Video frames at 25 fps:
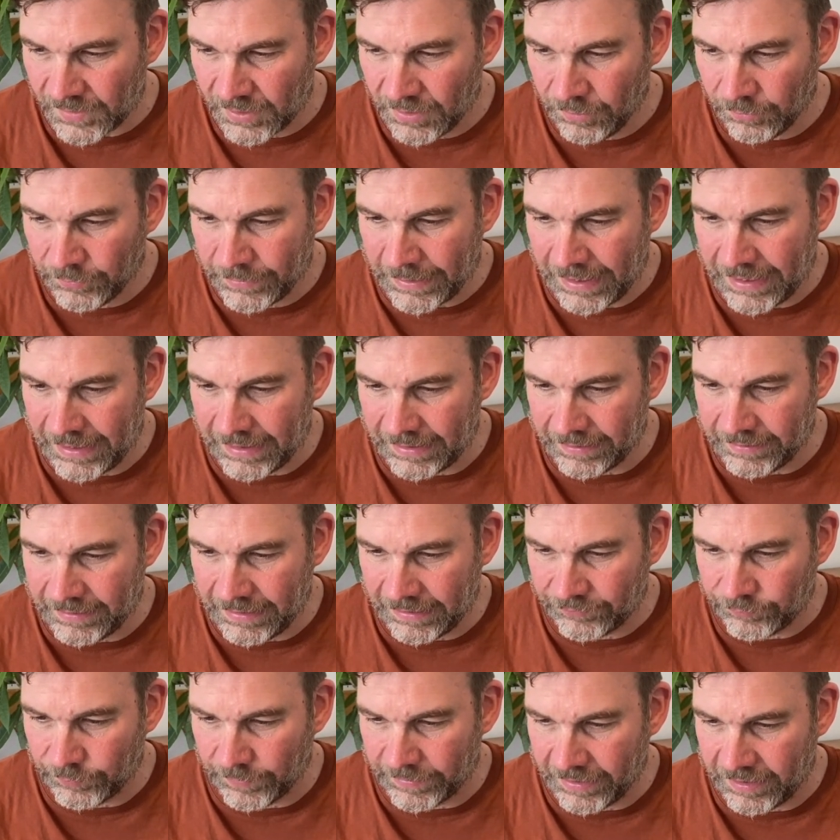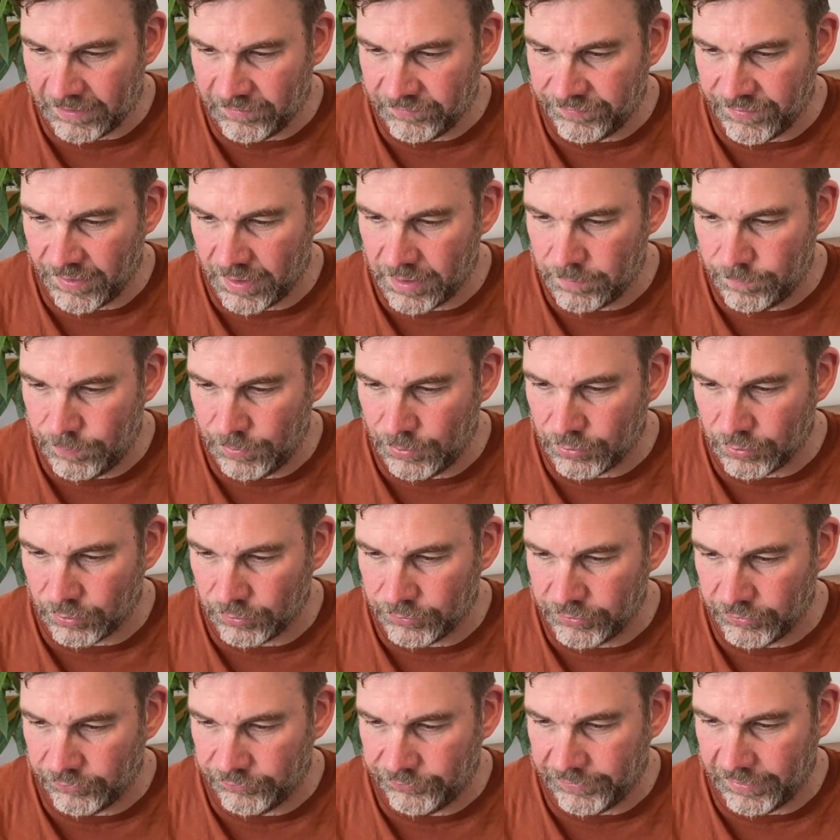Okay, next one then. Find a book on
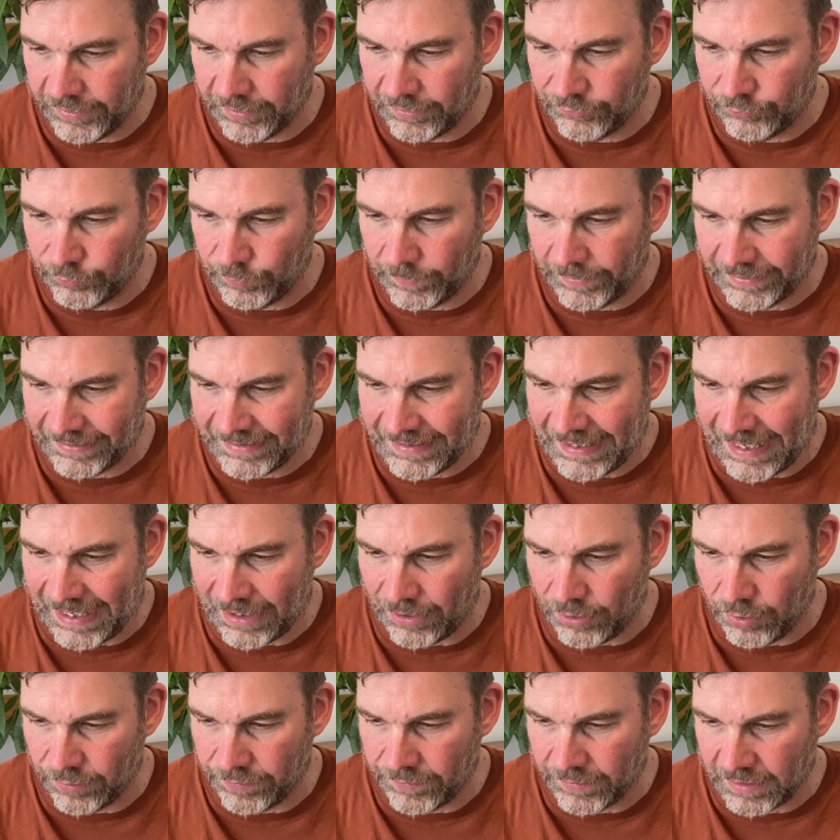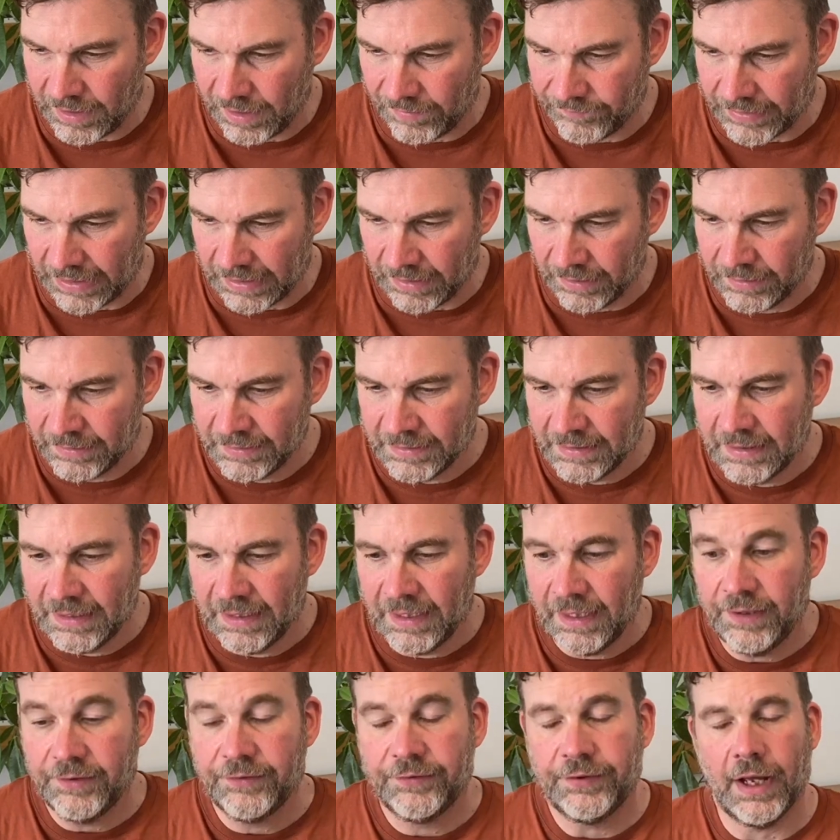your shelves with a cat on the cover.
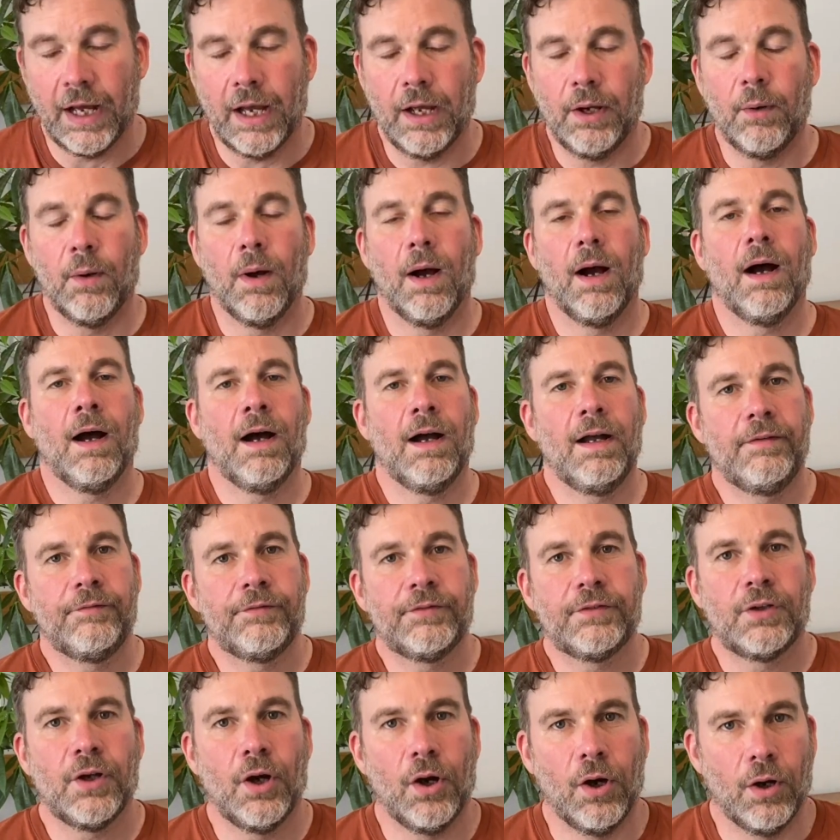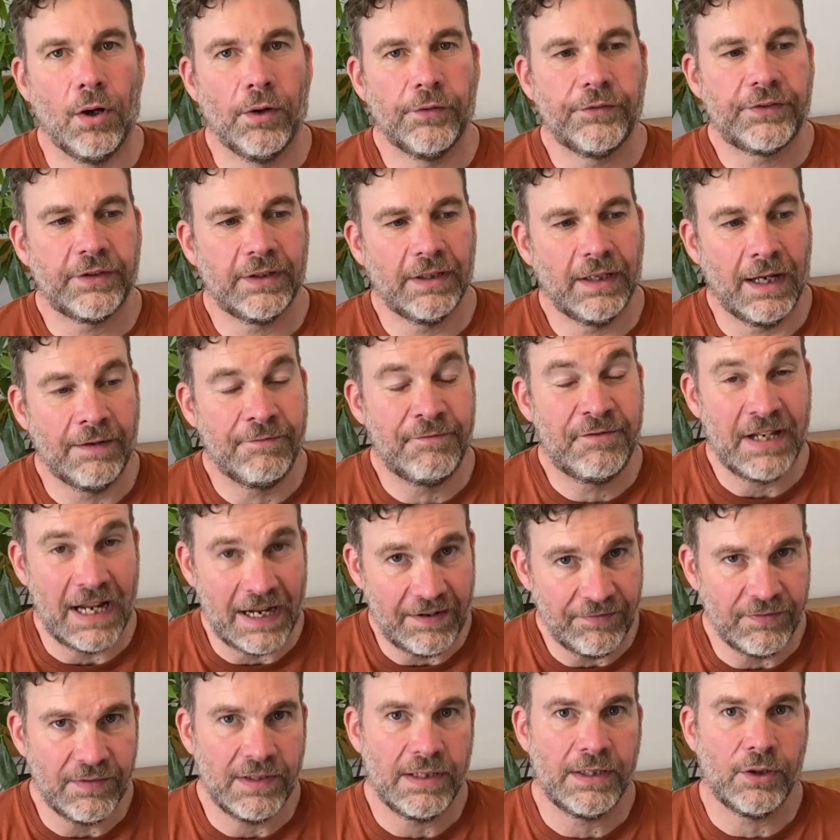So I've got, I've
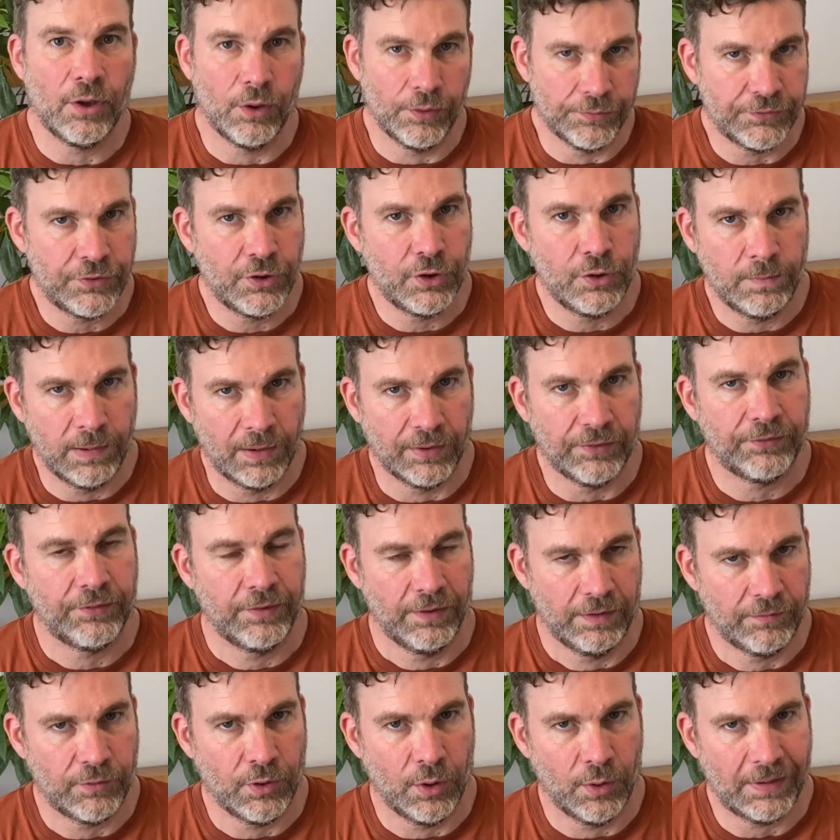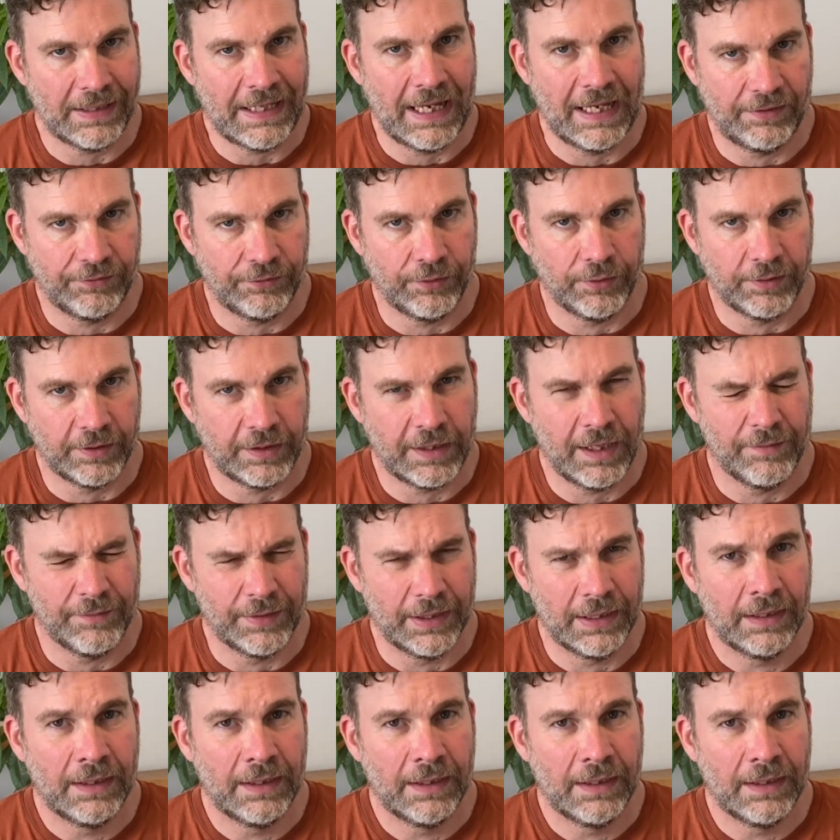definitely got two books that have got cats on the cover,